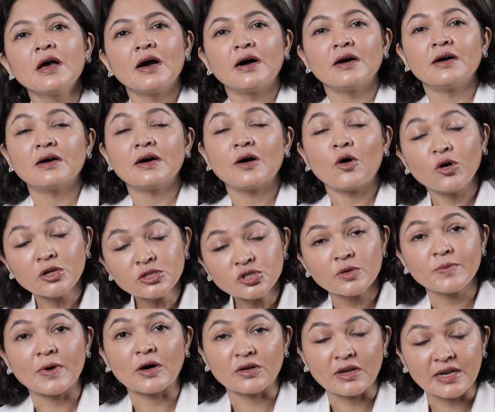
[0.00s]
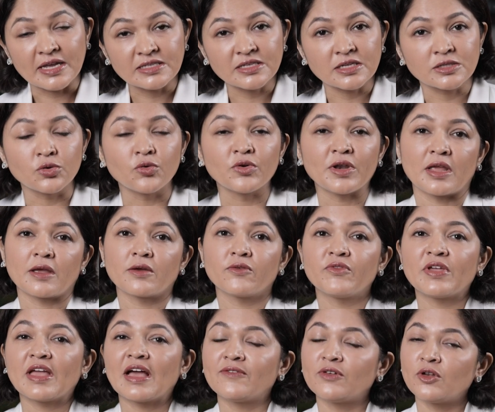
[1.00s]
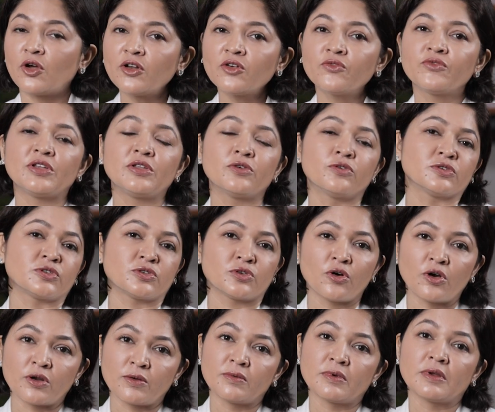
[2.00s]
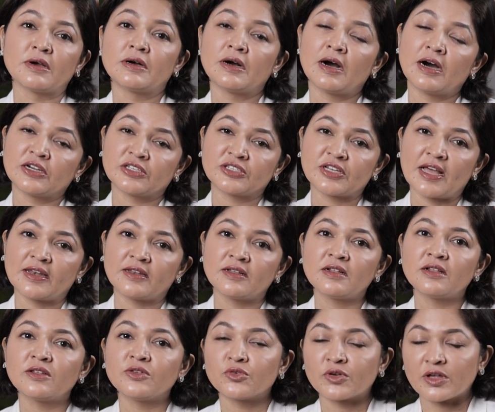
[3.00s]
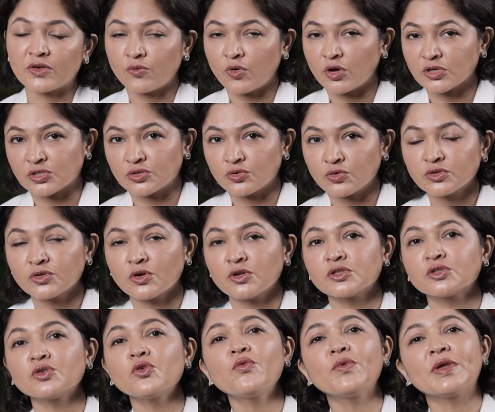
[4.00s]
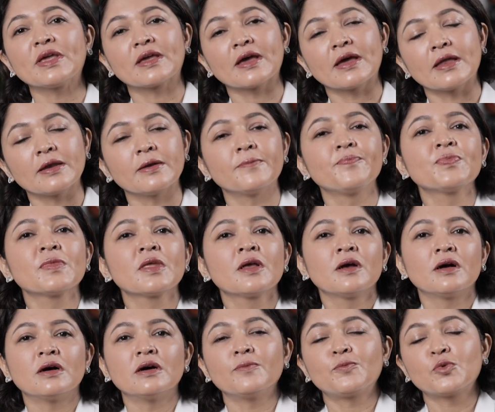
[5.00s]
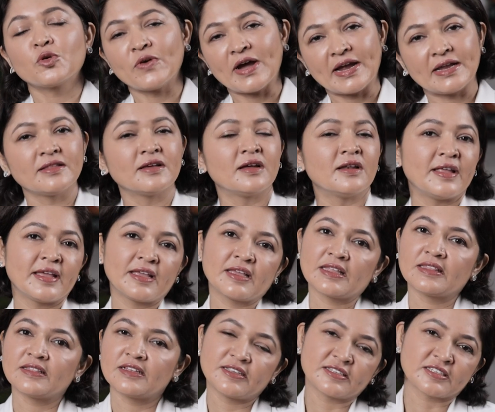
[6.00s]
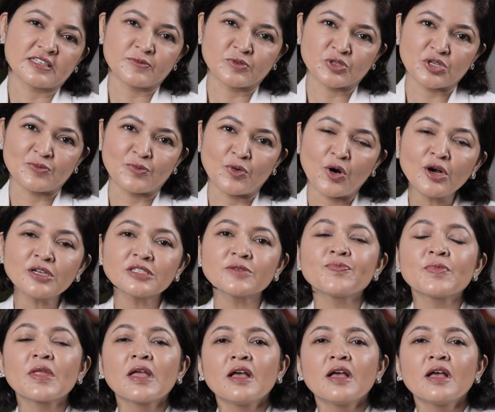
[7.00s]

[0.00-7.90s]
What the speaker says: Also about laser toning. We have a lot of videos on our channel. You can watch those also. We can provide the link in the description box.